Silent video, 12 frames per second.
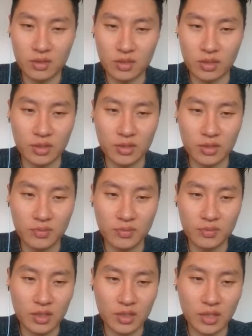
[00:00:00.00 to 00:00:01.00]
Sorry,
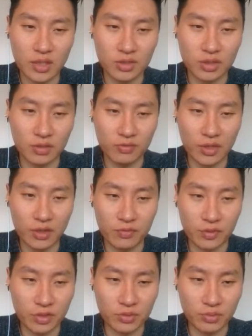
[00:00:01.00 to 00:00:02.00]
they're using the frame
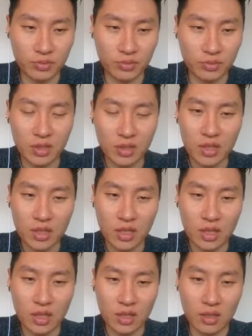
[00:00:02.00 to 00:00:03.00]
for this one.
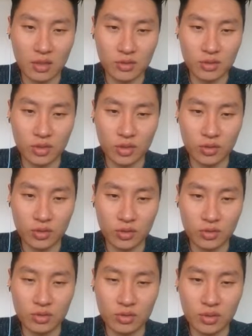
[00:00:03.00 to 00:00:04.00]
So
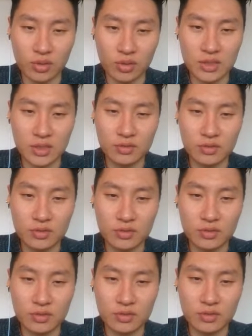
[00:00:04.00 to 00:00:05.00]
easy,
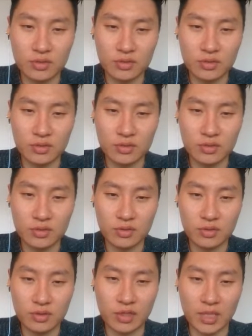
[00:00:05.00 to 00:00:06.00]
if there is a frame, you
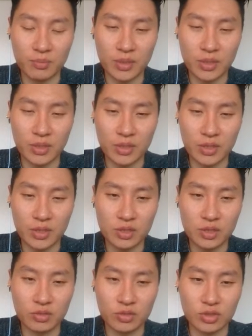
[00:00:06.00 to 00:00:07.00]
take a picture
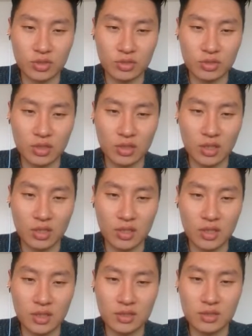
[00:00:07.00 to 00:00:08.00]
and you just click on
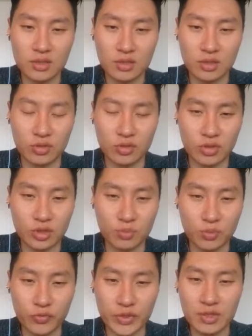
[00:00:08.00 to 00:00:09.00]
it, you just
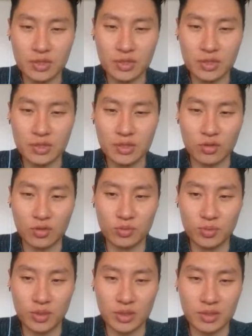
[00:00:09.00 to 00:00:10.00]
move it and you
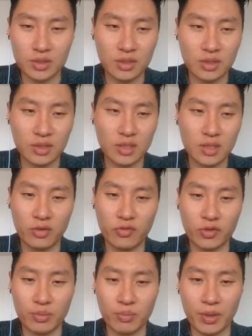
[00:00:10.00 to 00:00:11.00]
put it for
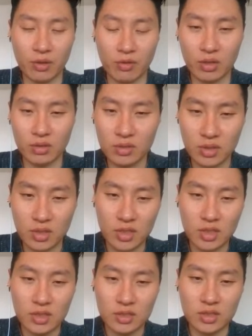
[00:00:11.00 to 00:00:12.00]
the background.
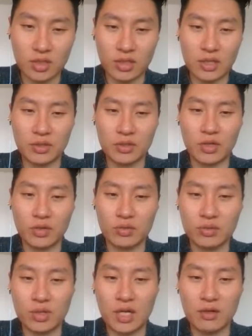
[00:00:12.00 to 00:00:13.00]
So there you go,
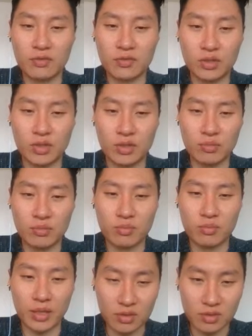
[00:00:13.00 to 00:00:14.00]
you have your
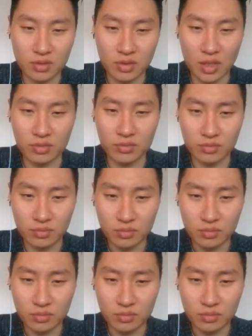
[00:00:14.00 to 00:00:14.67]
background. Now